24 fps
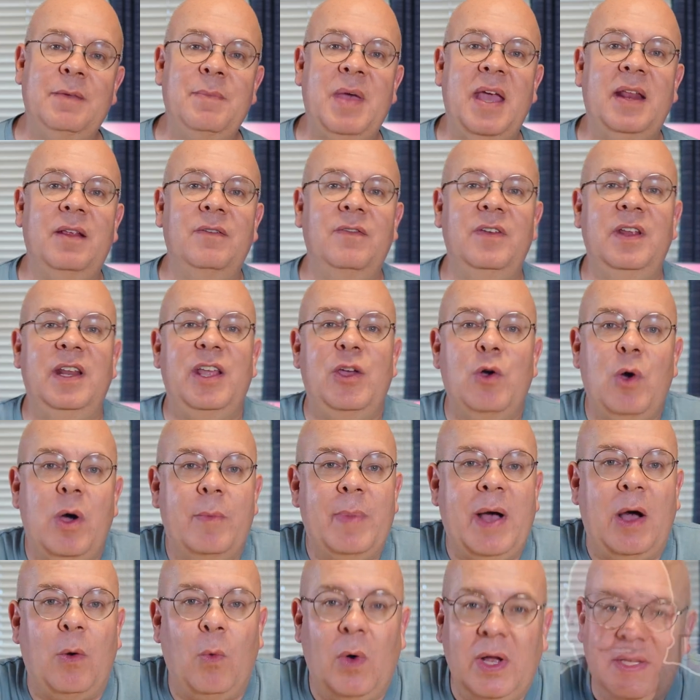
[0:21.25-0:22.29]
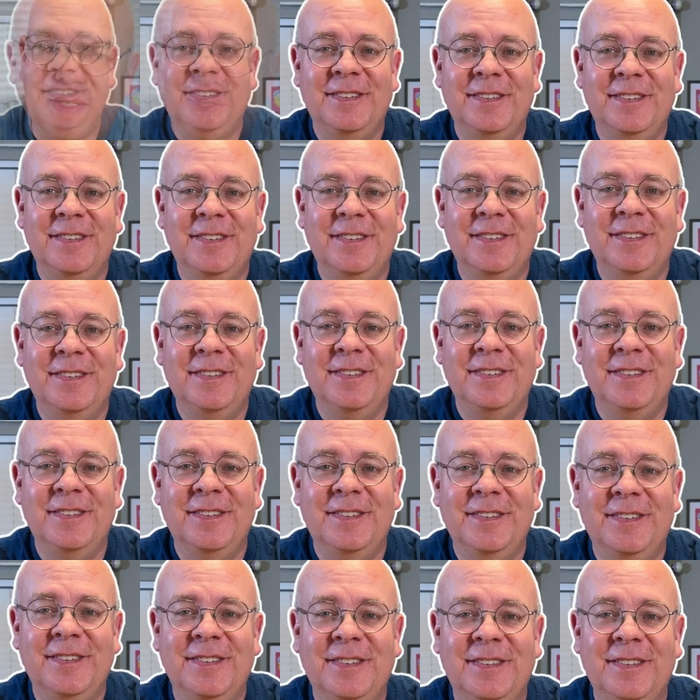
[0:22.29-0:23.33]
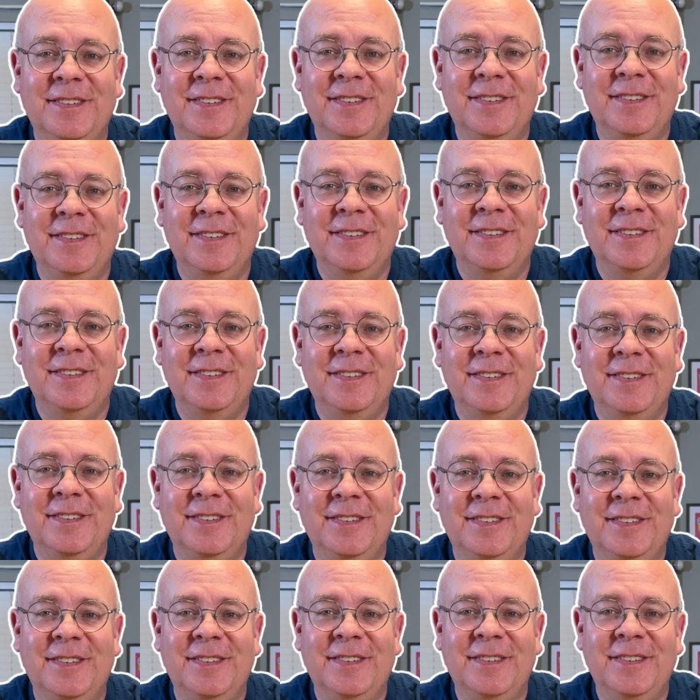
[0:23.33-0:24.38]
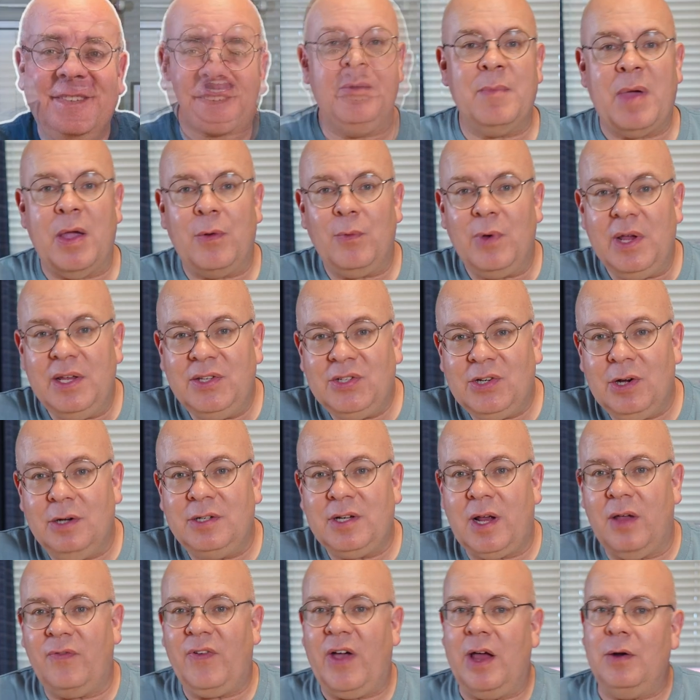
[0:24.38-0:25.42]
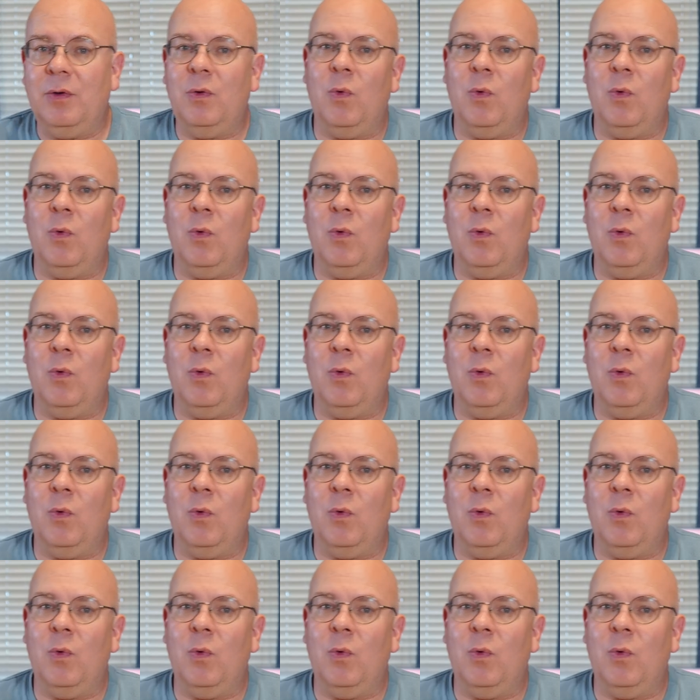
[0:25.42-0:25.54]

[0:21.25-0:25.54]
made a video about what's the deal with fingerboards these days, and in my research I found